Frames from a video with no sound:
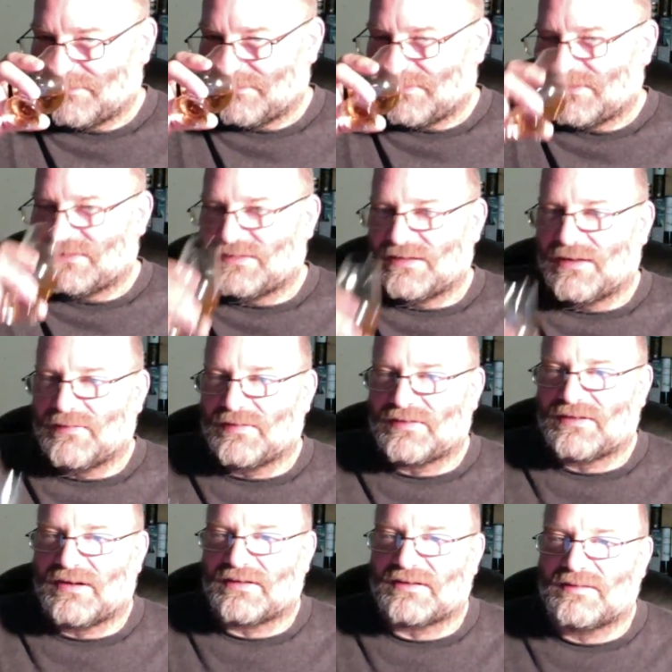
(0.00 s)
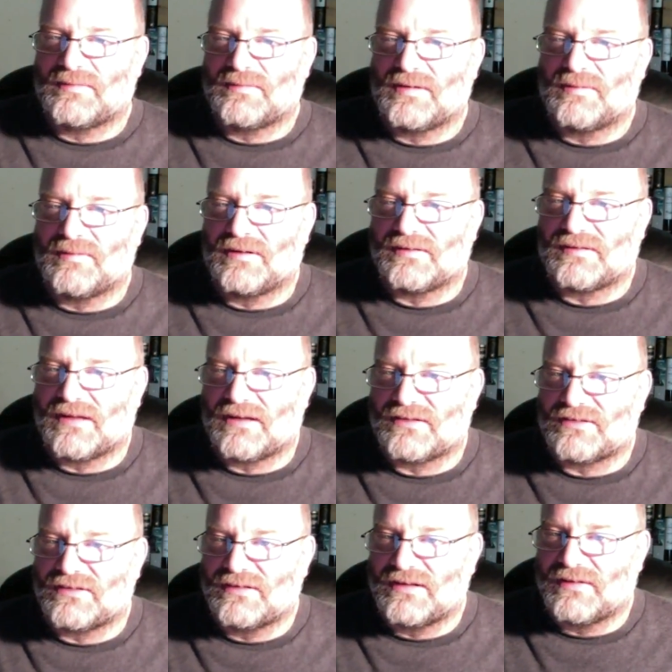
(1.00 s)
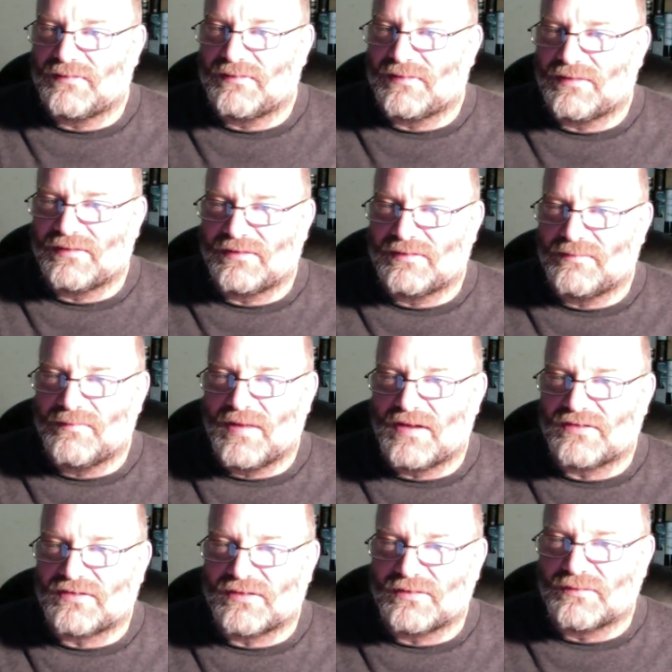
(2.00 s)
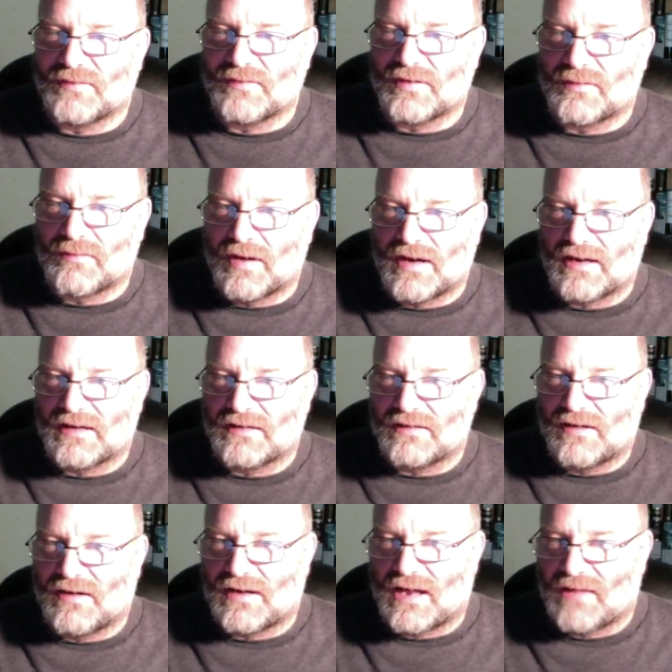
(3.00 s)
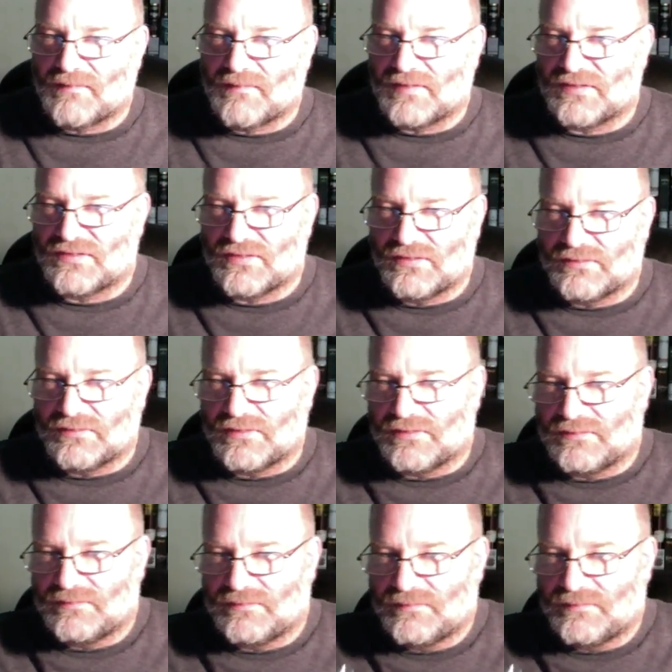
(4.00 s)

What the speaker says: She never talked to me about that. She never mentioned regretting not having children.